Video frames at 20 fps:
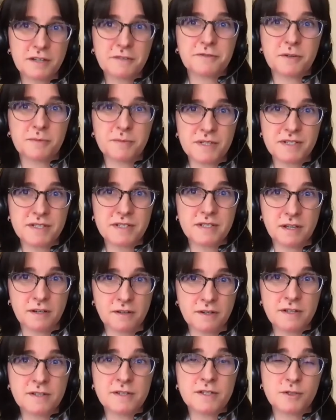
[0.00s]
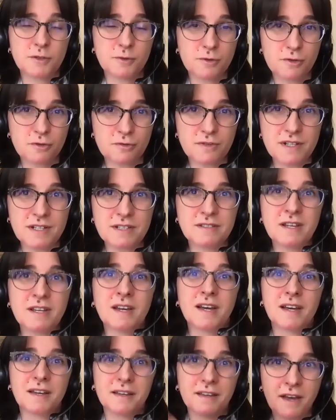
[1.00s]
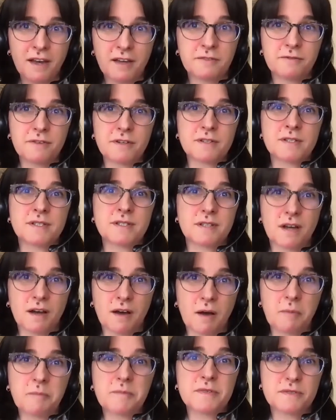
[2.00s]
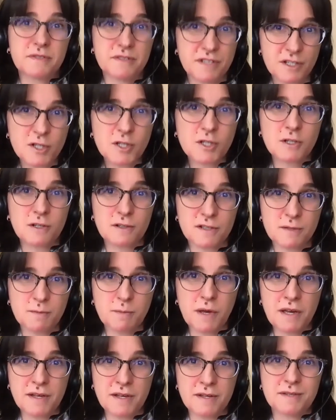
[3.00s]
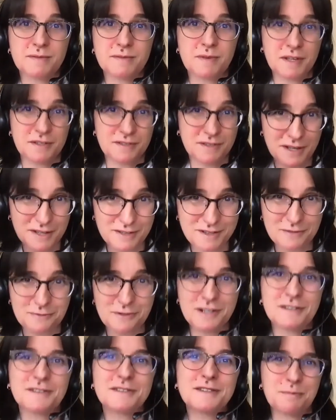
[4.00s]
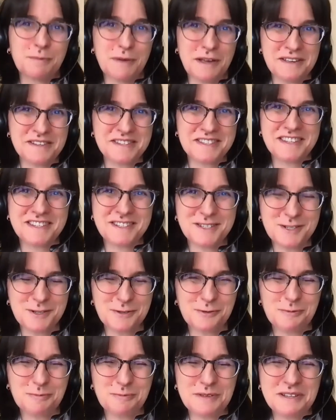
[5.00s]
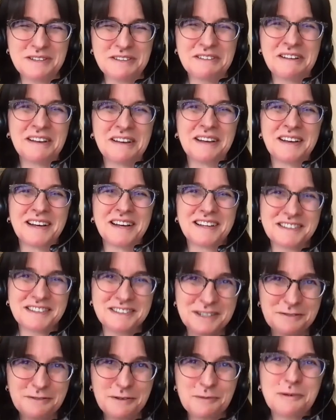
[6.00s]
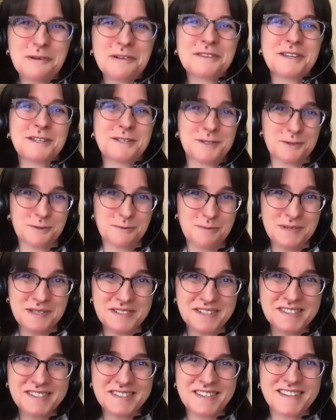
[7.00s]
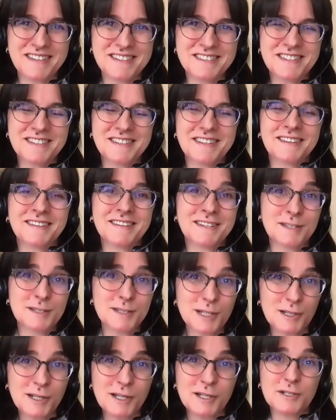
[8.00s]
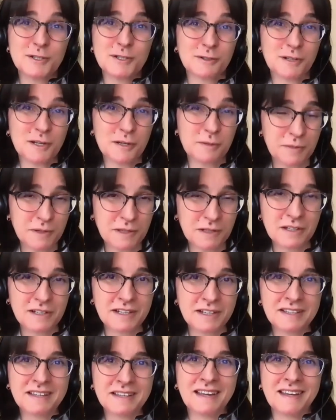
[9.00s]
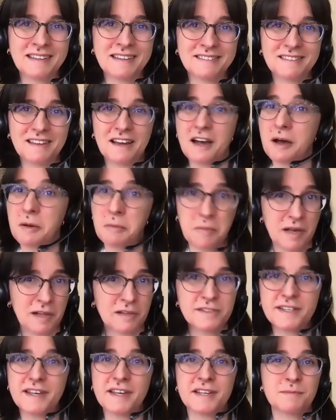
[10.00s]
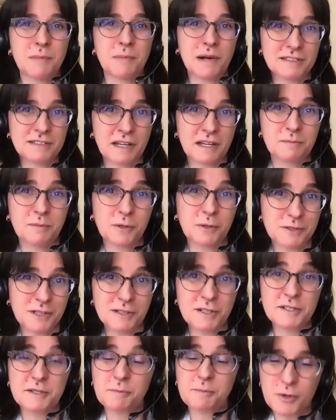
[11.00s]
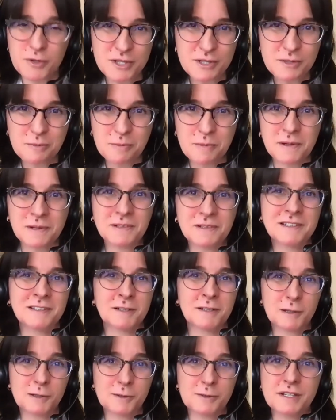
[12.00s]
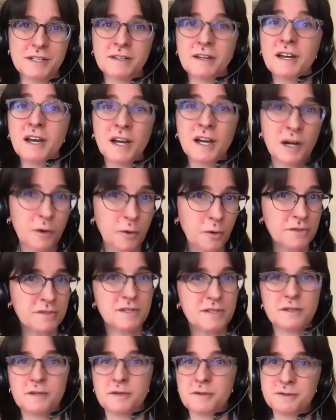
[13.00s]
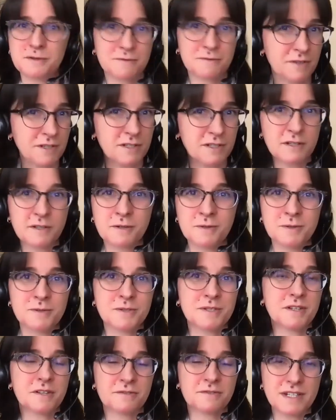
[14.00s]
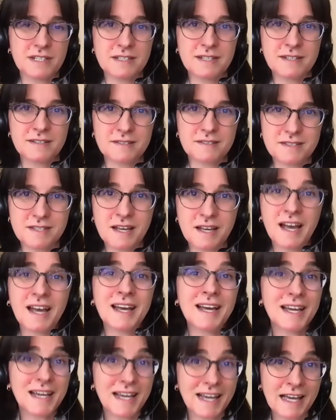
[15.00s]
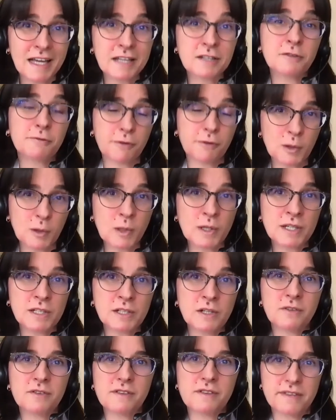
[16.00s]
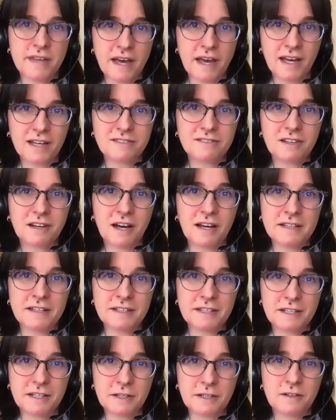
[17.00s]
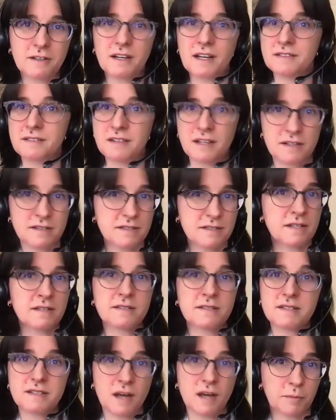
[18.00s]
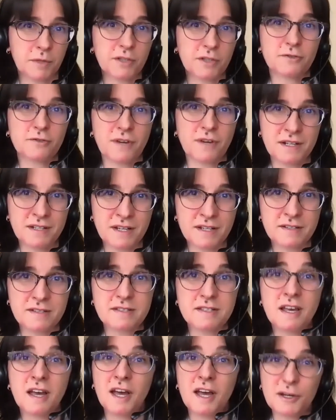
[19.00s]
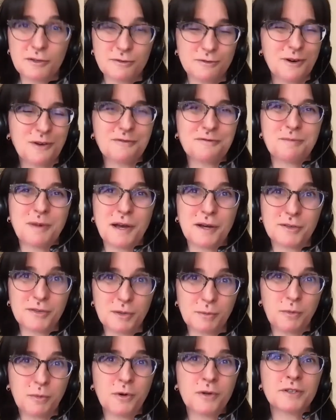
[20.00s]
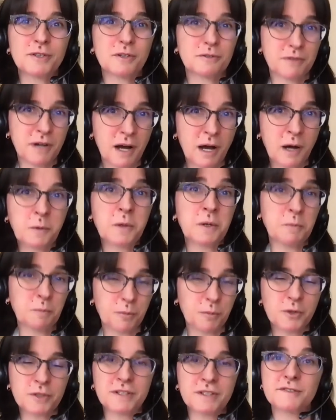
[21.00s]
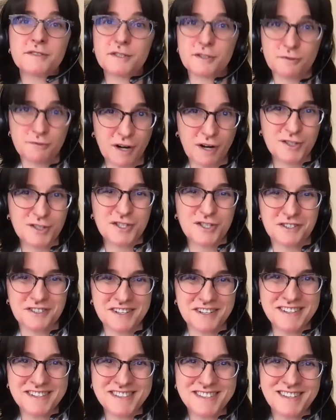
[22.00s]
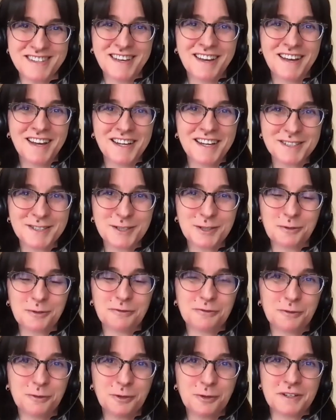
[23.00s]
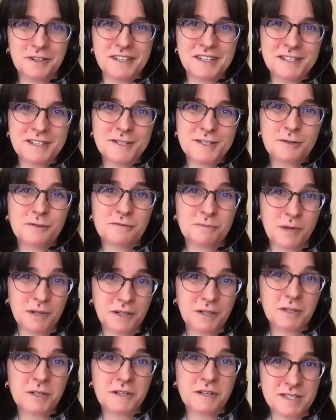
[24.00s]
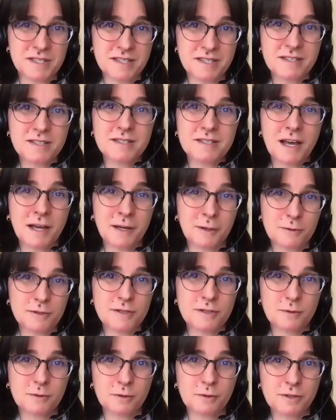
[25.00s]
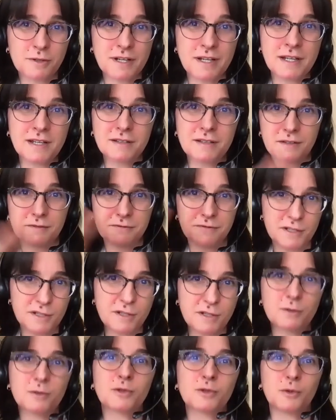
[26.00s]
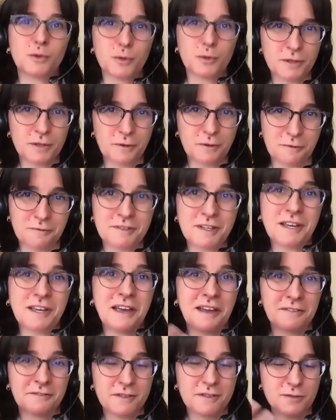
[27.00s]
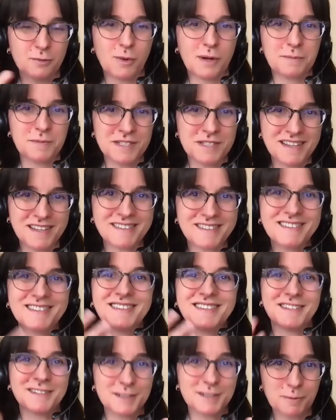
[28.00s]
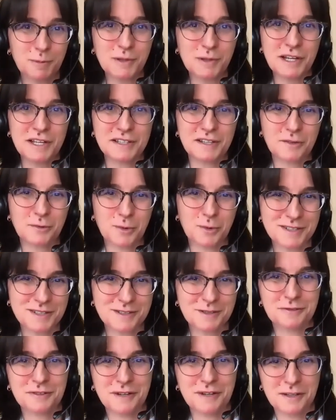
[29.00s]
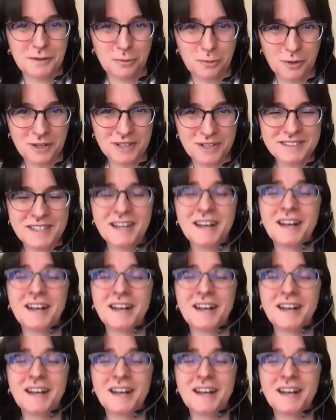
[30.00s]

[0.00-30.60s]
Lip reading: from this year is to treat Canvas digital space as a real space that should be livable, that should be exciting, intellectually appealing, and as multimodal as possible, including audios, videos, readings. And following on that, I think attending summer trainings drove back the point of how important structure is. So for each of my classes, I also create a video tour of the Canvas website explaining where to find what.